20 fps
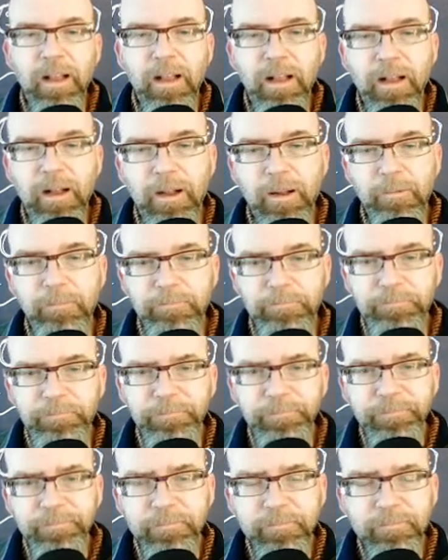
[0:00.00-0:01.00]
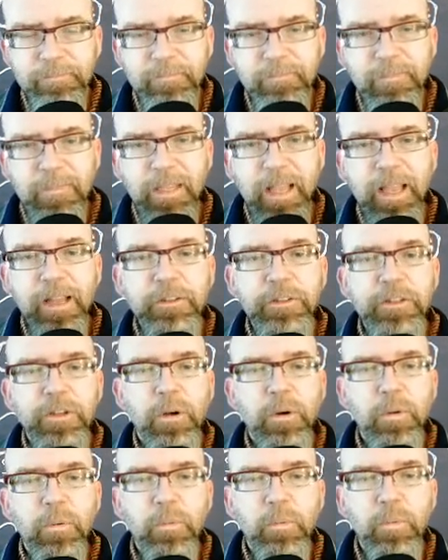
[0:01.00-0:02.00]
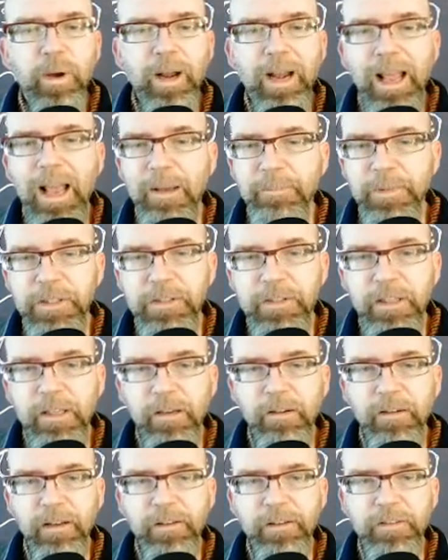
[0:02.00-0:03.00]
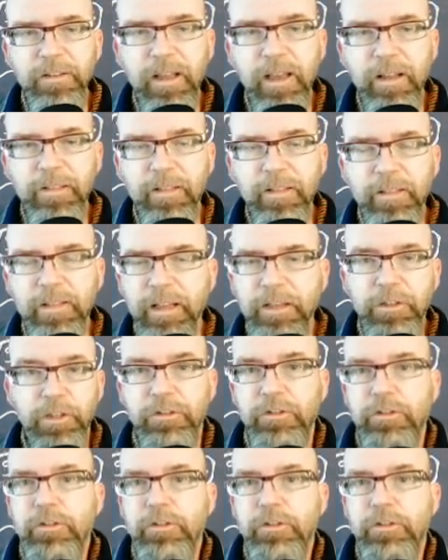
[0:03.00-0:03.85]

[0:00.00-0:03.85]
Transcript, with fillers: Um, and so what happens here is that they just